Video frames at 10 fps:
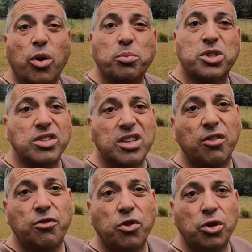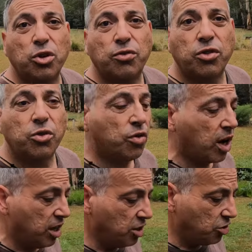options there for you if
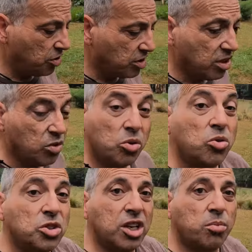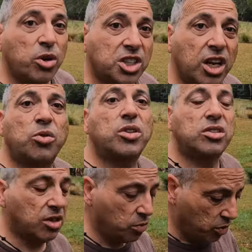you're interested, or check my channel and
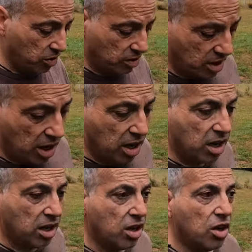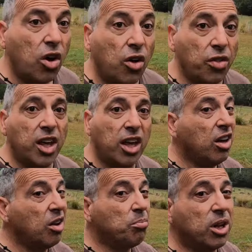see what's on there.
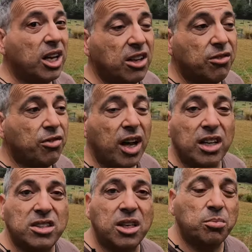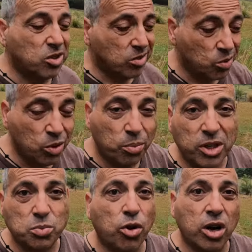Plenty of tips, all the
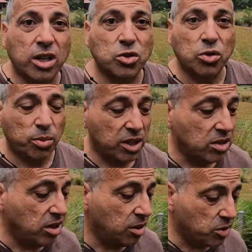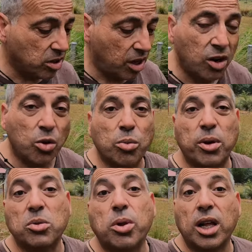best products, all the best tips, and all the
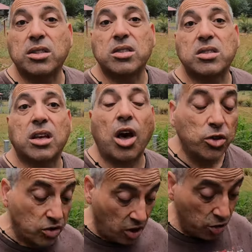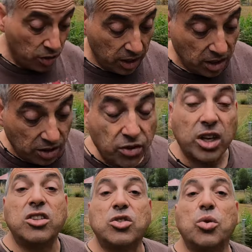best places to go. So if
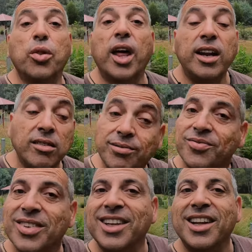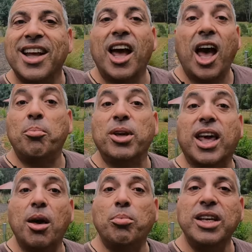you're into all that, happy
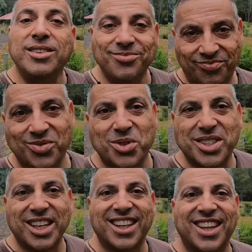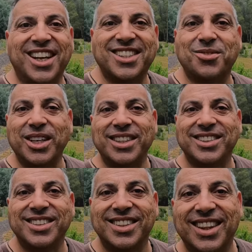camping. We'll see you in the next one.
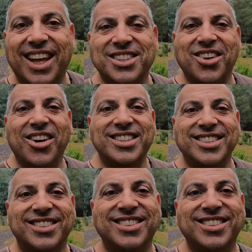Thanks guys.